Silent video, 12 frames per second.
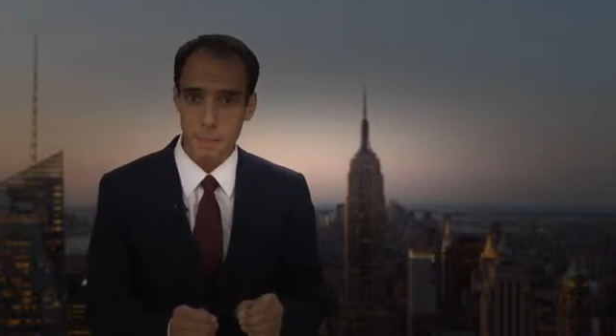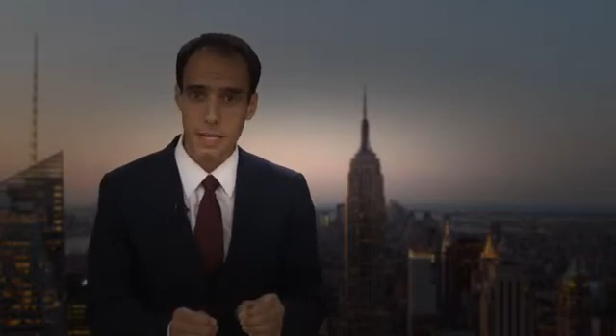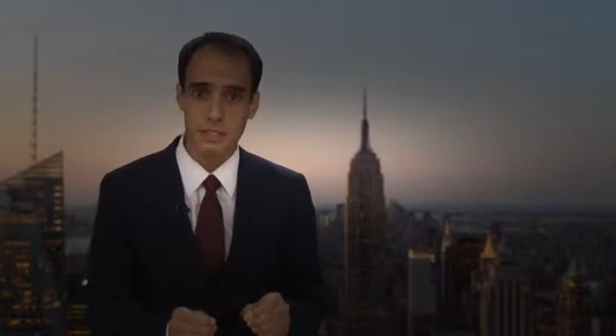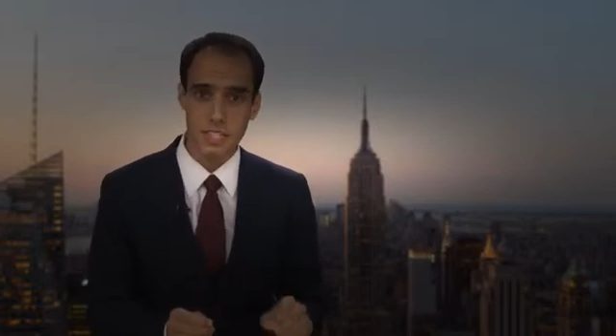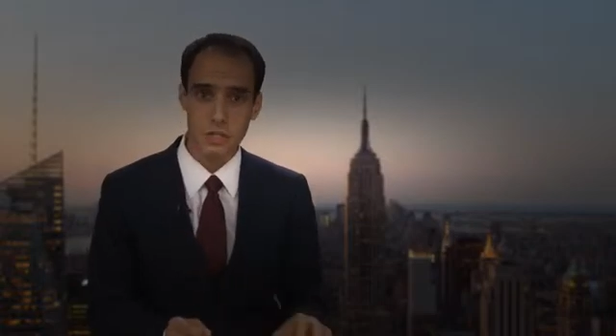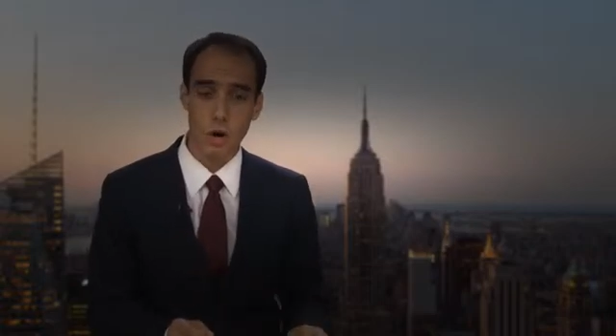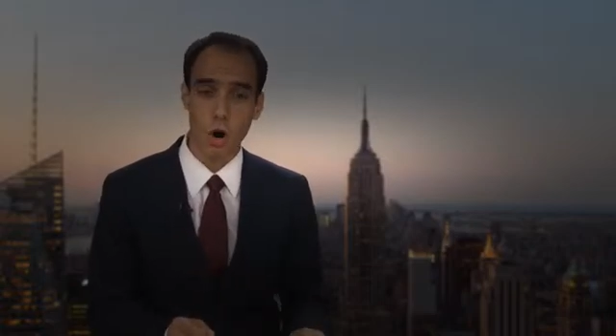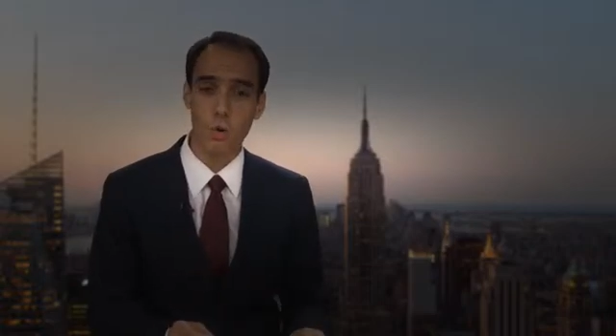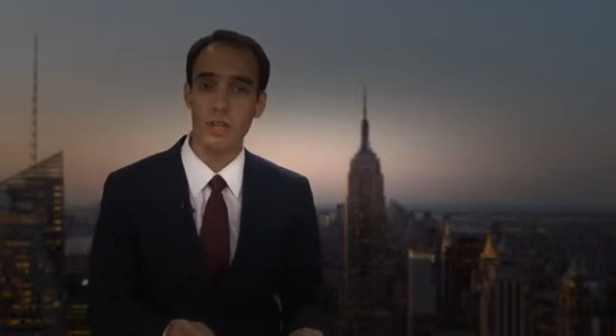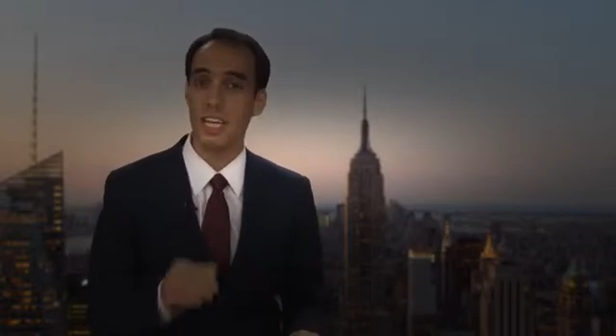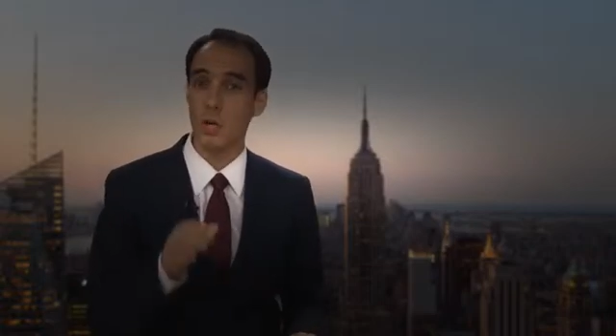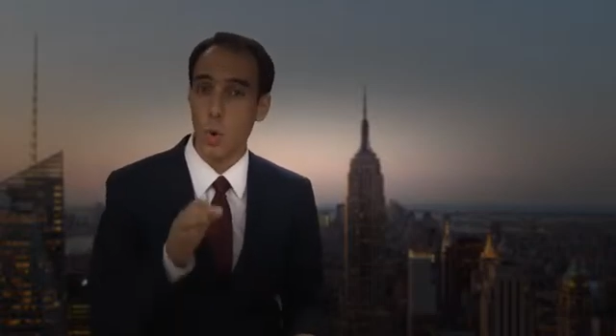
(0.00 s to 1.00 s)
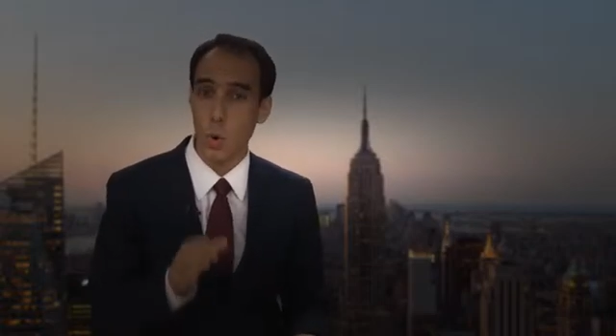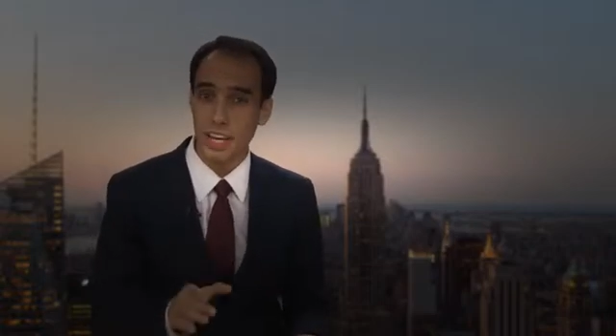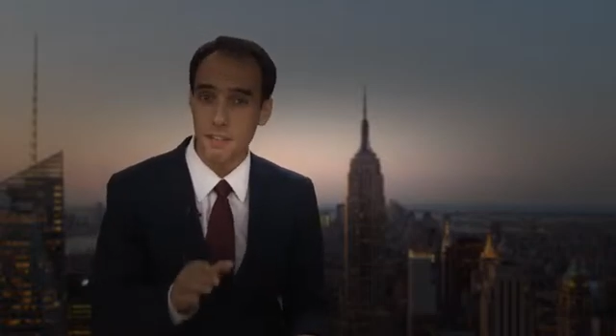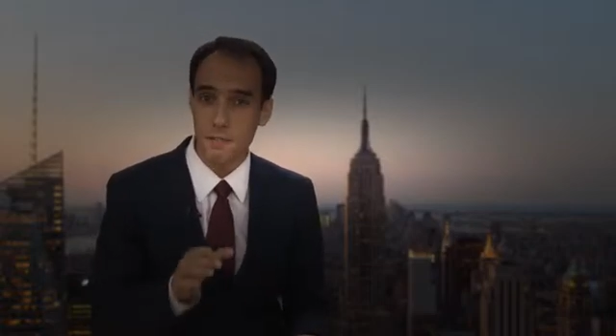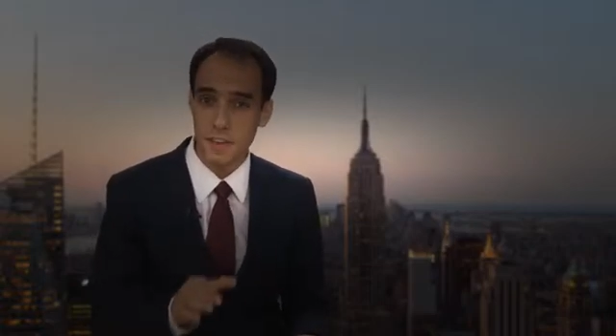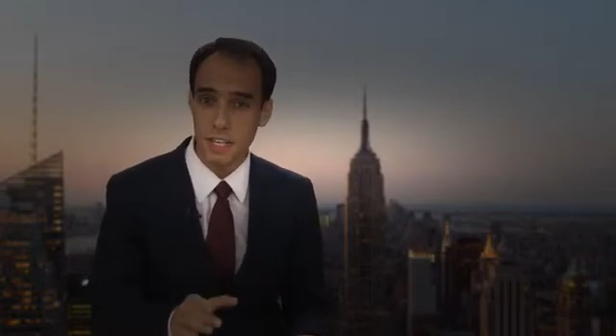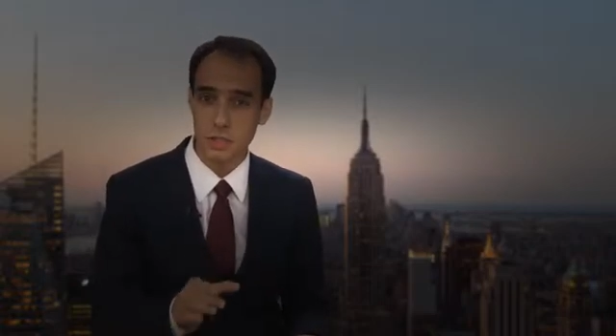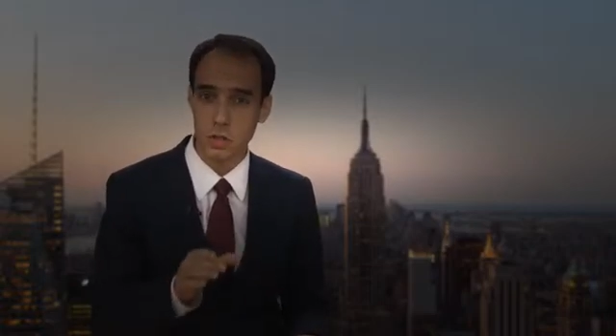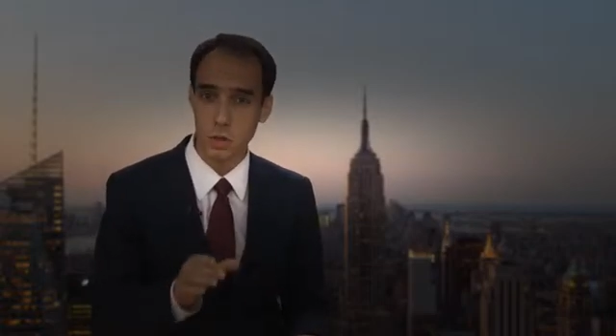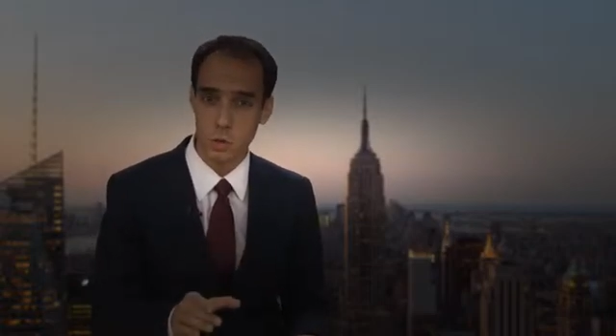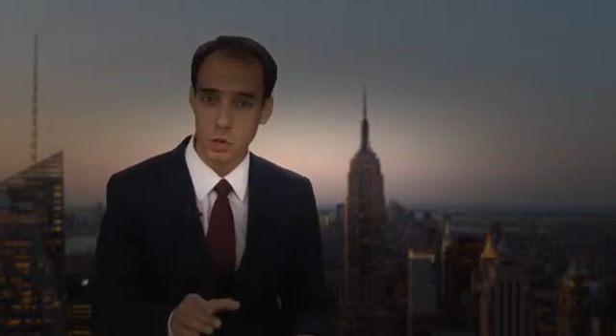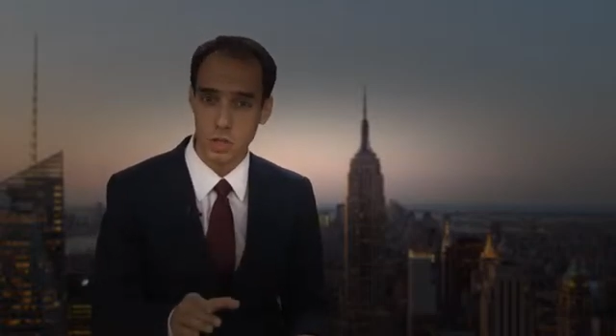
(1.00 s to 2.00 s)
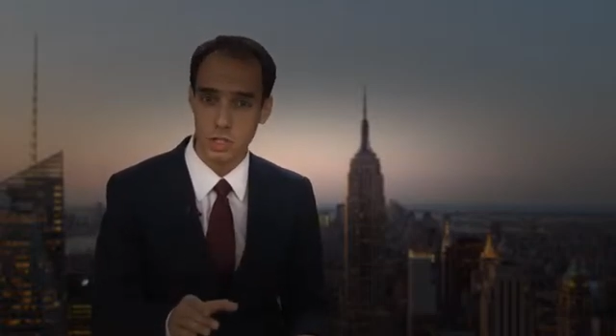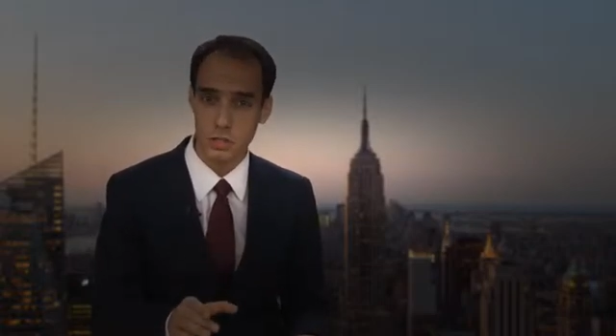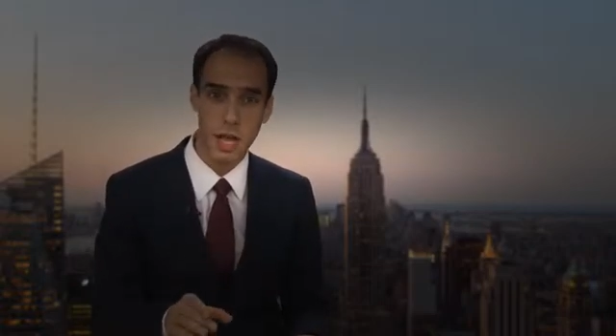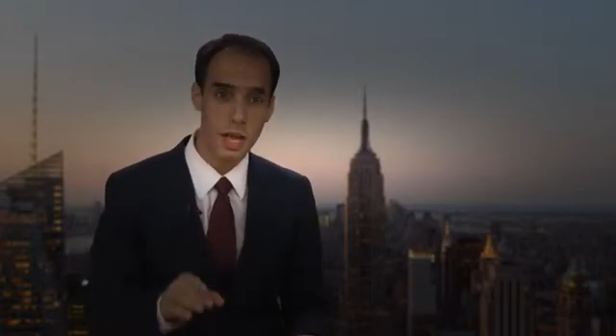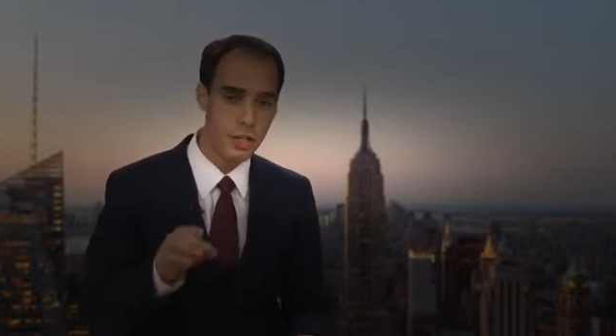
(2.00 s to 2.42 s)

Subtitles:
because these are only quick fix solutions